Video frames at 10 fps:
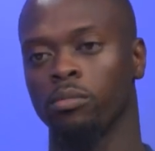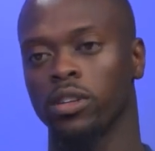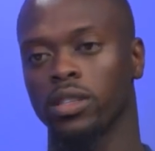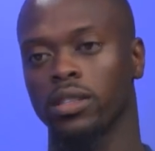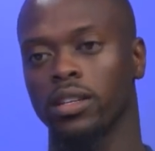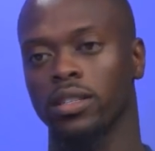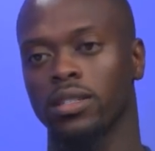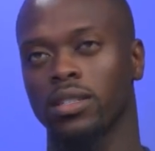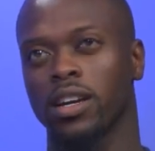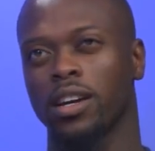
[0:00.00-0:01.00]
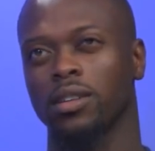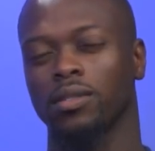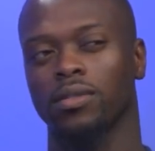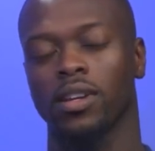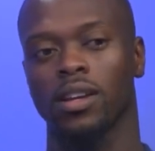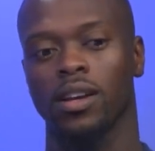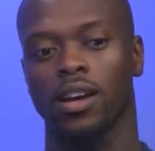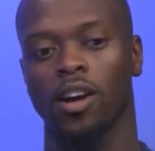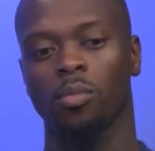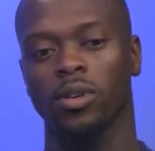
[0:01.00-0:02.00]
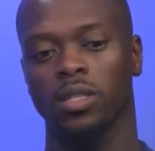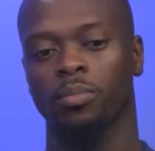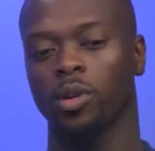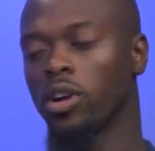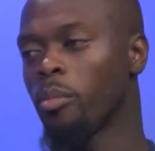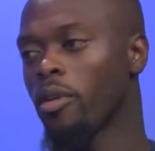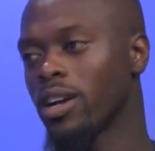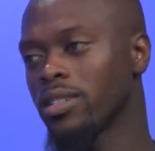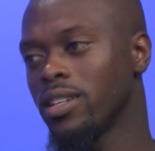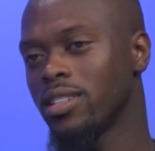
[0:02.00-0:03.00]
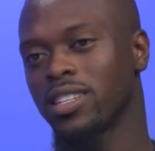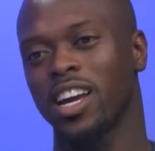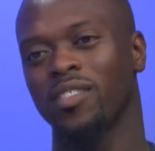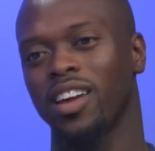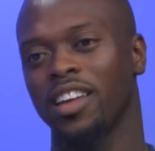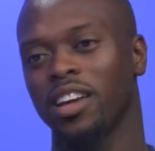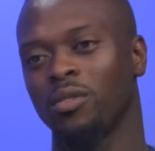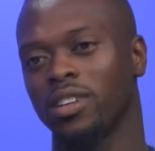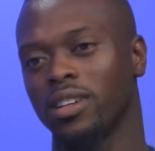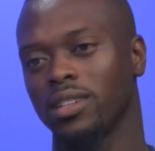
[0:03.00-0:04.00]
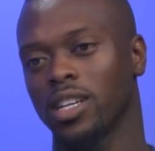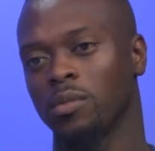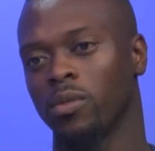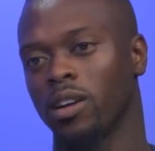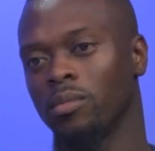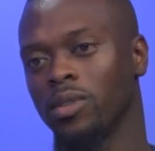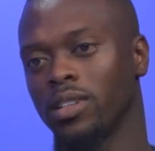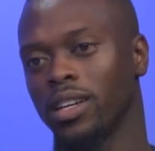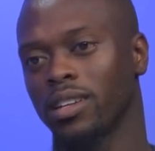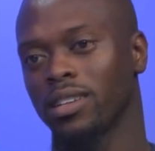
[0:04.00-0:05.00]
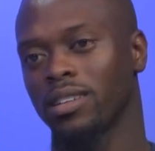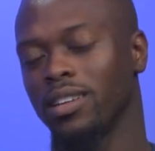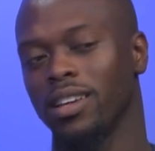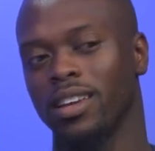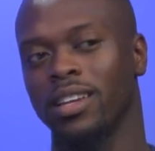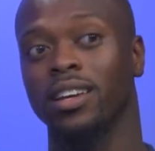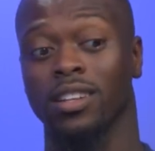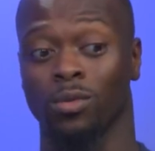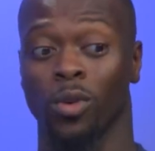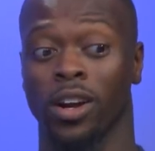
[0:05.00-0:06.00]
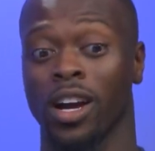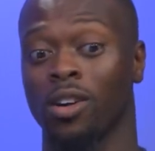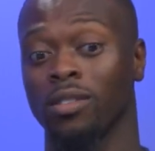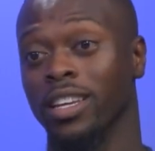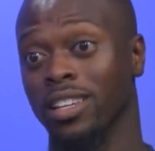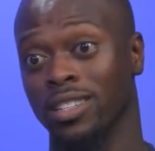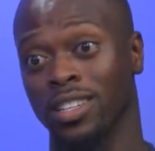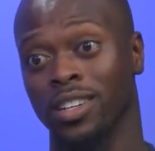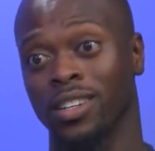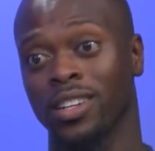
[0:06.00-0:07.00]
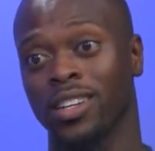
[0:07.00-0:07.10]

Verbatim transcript: But it's kind of help us build our process. It's kind of a headache when it does come around, but like it does work out easier